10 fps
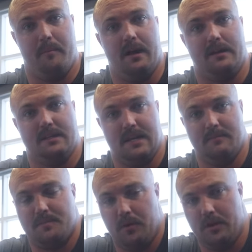American
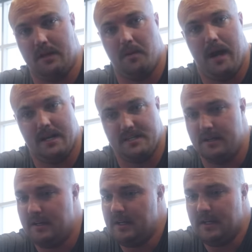team sport you can imagine,
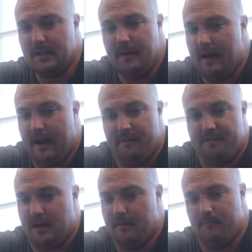
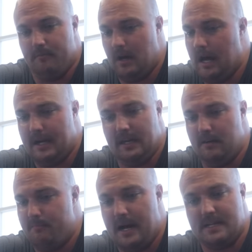from
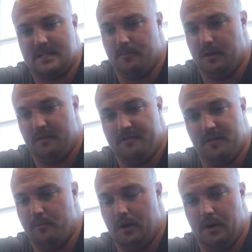hockey, basketball,
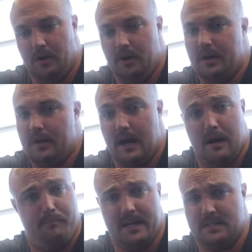football,
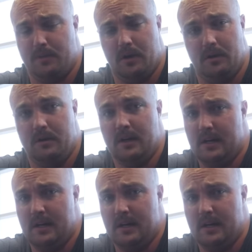baseball.